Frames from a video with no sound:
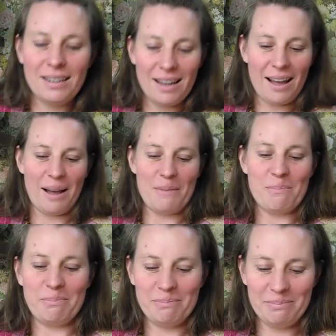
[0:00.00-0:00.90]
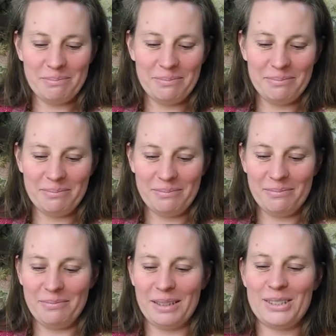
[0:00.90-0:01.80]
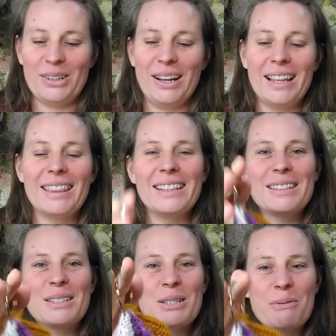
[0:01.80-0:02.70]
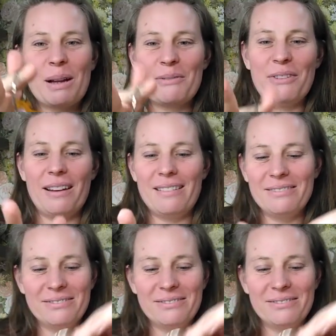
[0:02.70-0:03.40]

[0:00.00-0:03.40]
But yeah, I think this is quite fun.